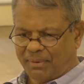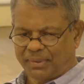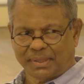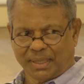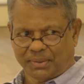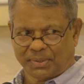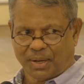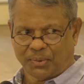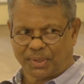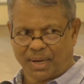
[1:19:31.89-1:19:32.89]
ourselves
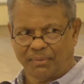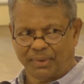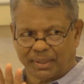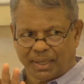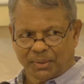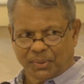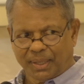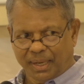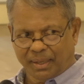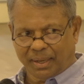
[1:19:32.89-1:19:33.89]
out and we try to
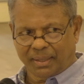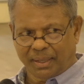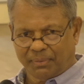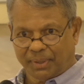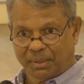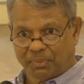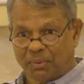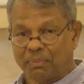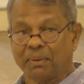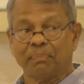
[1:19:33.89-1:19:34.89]
identify the
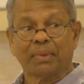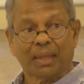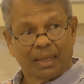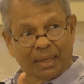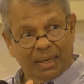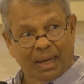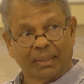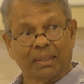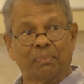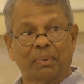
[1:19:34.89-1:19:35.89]
problem in
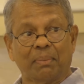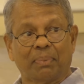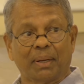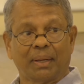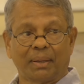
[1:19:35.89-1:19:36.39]
other people.